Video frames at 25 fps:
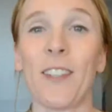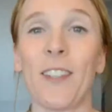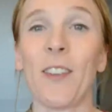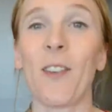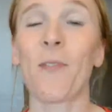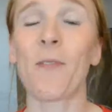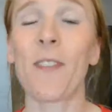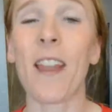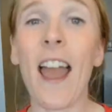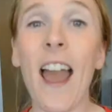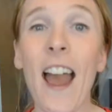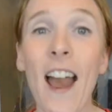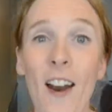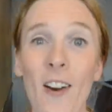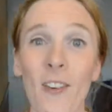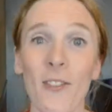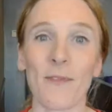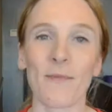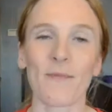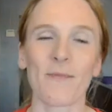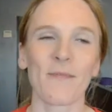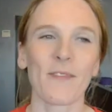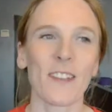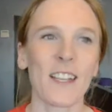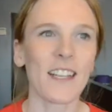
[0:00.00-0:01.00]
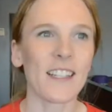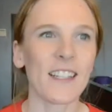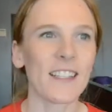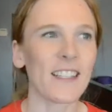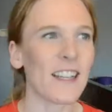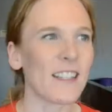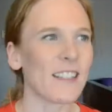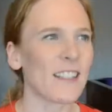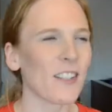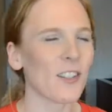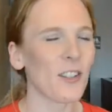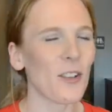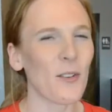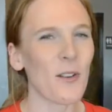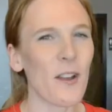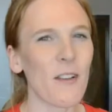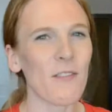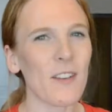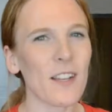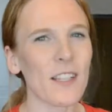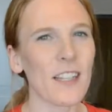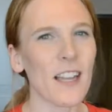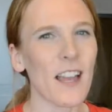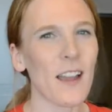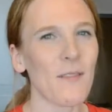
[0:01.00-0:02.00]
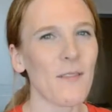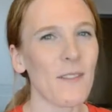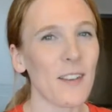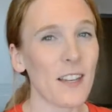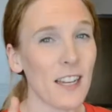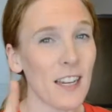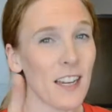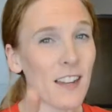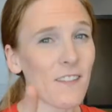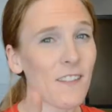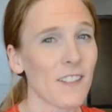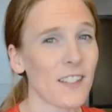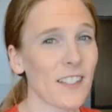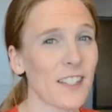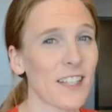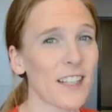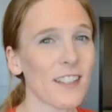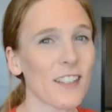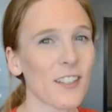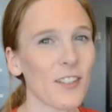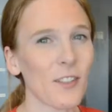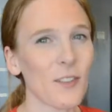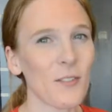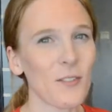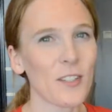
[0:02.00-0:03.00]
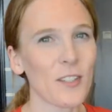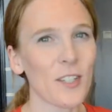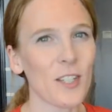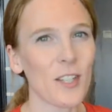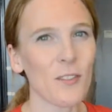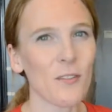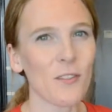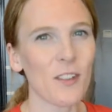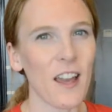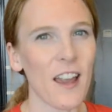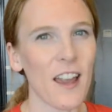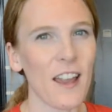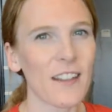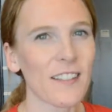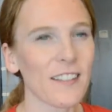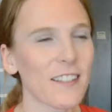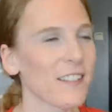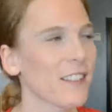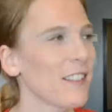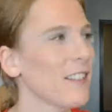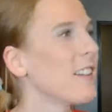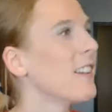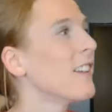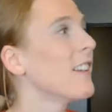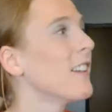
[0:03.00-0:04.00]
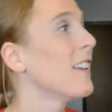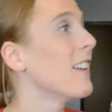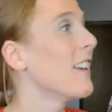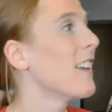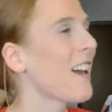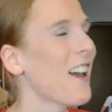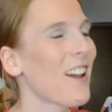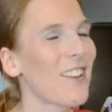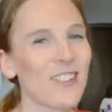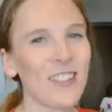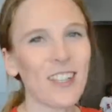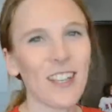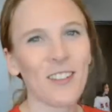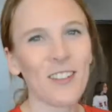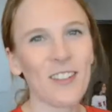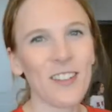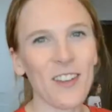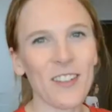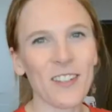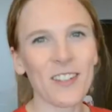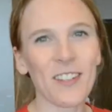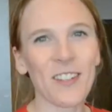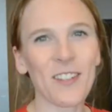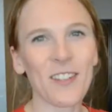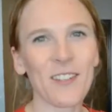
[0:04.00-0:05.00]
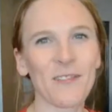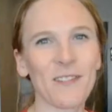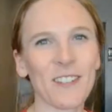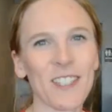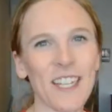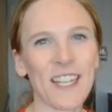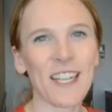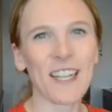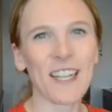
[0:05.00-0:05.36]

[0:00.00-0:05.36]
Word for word: So now he says hello every time, and he even says hello to you guys. I'll check with y'all soon. See